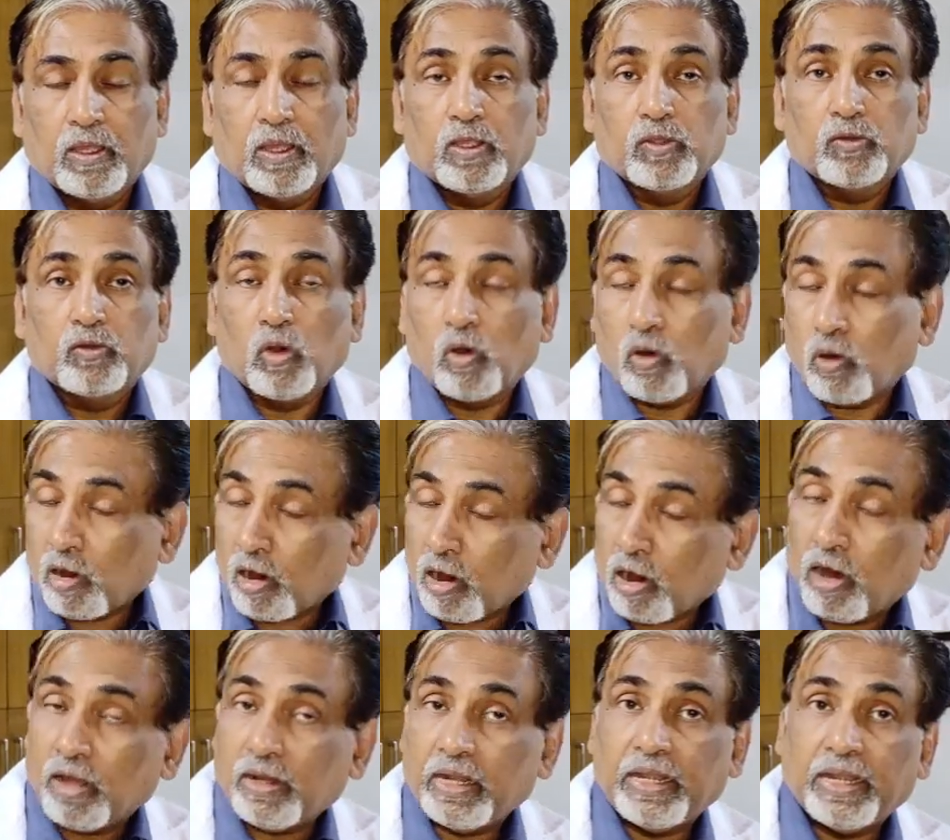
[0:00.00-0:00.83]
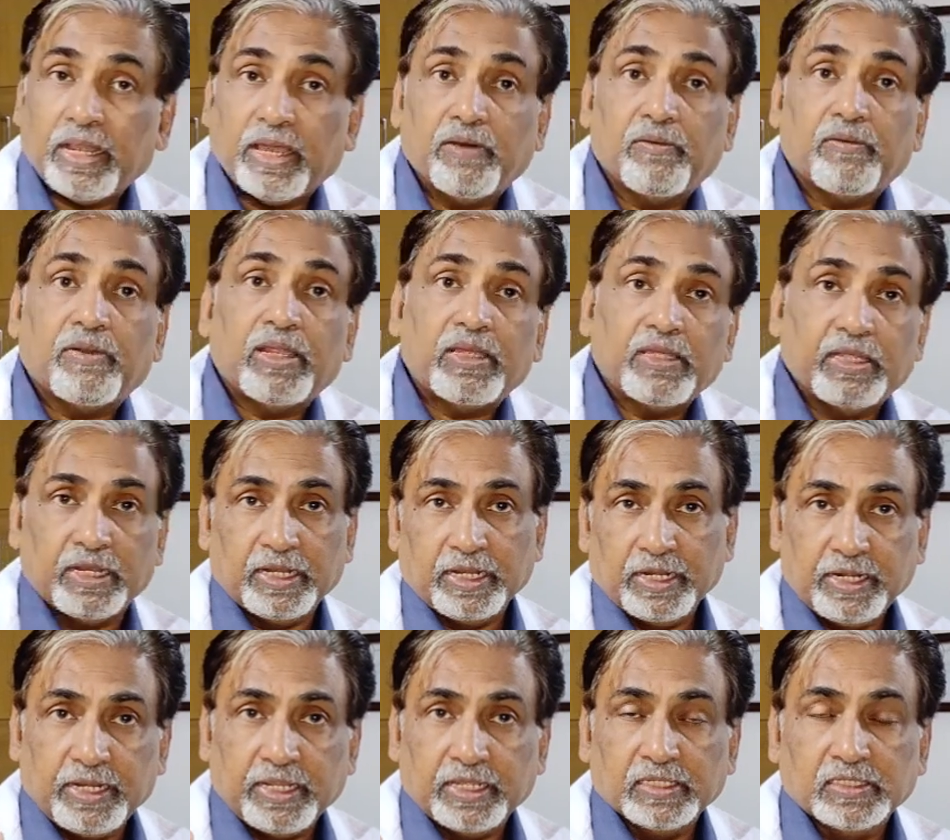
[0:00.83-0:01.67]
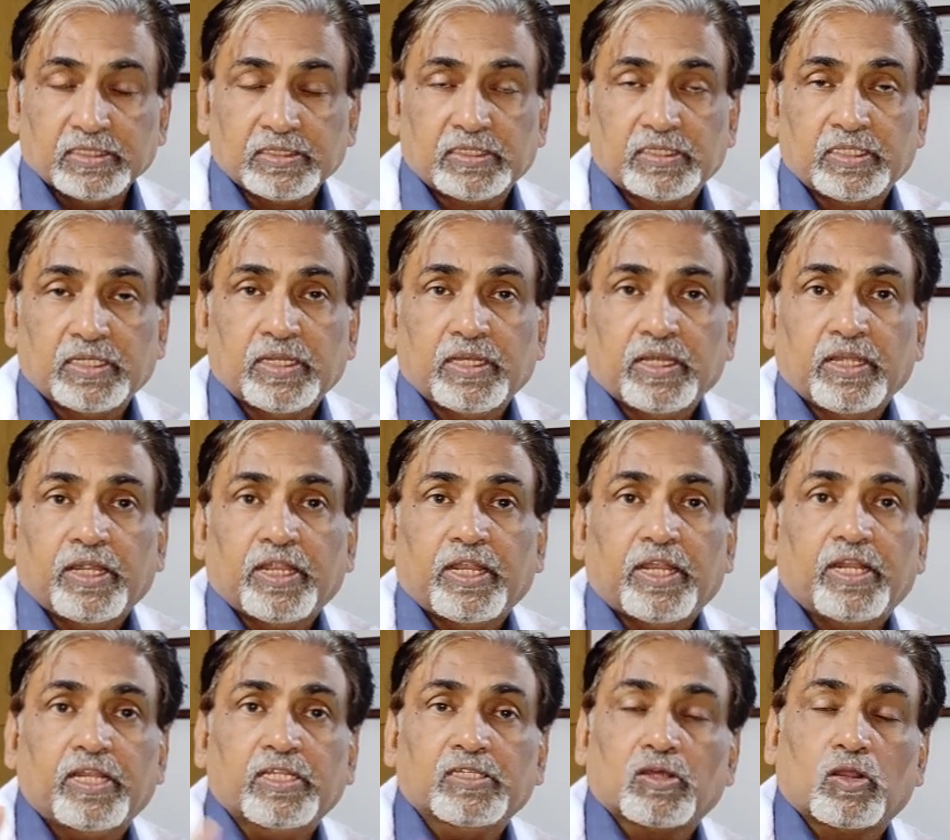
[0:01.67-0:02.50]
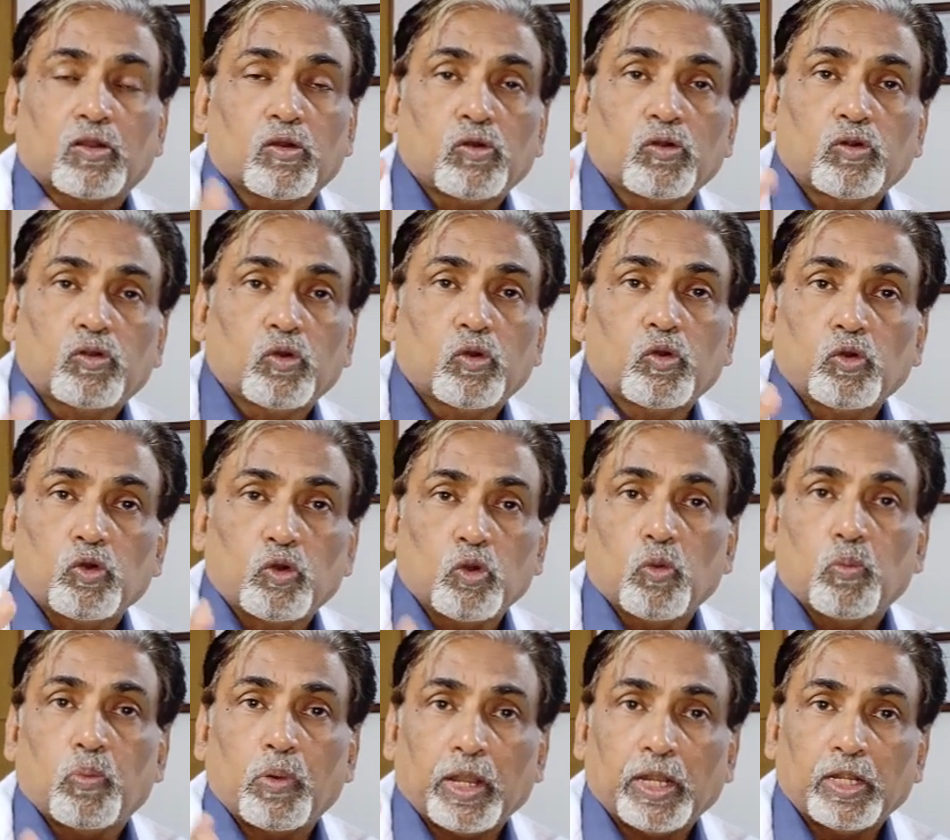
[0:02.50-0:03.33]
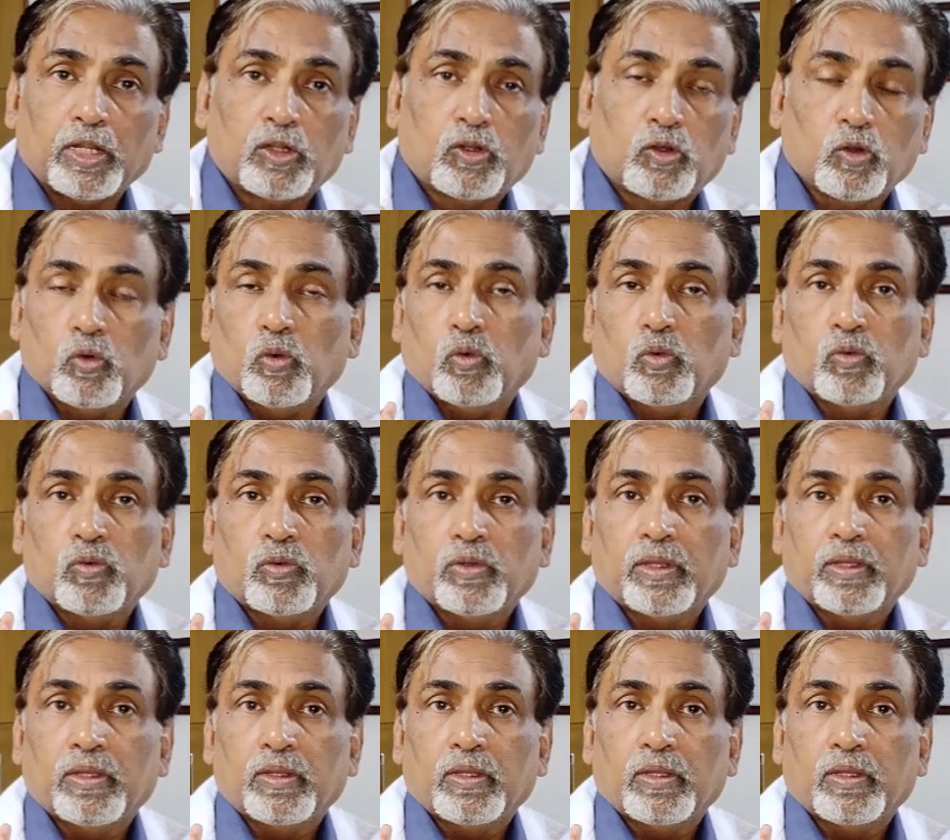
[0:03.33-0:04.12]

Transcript: So on an average in Indians, it is around 2.2